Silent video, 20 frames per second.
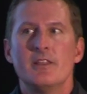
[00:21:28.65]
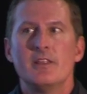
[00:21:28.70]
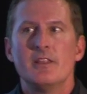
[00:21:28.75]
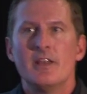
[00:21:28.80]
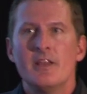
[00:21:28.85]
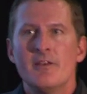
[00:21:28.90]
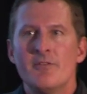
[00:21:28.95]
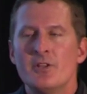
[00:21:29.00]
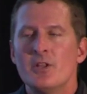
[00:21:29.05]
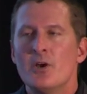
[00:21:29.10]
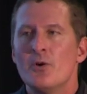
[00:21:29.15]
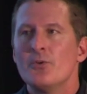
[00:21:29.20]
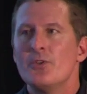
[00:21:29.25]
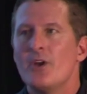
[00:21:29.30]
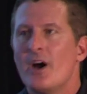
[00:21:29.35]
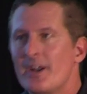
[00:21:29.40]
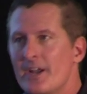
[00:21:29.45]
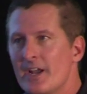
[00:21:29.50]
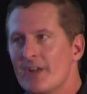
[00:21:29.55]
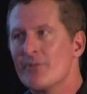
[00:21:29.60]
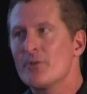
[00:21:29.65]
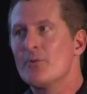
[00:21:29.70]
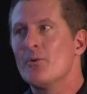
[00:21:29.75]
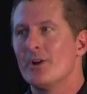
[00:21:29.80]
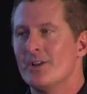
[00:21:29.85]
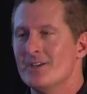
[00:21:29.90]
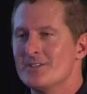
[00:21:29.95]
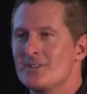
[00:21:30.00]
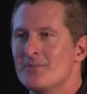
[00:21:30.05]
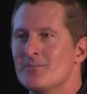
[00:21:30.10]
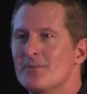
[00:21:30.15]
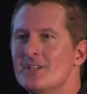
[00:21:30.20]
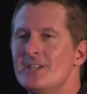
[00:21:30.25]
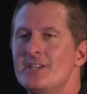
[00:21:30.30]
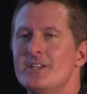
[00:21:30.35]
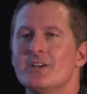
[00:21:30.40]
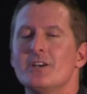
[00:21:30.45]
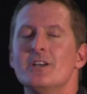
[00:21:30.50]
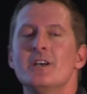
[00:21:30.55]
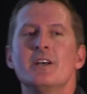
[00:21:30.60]
even though not everyone is a
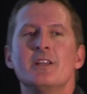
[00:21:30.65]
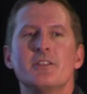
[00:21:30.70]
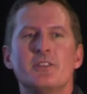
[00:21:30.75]
millennial,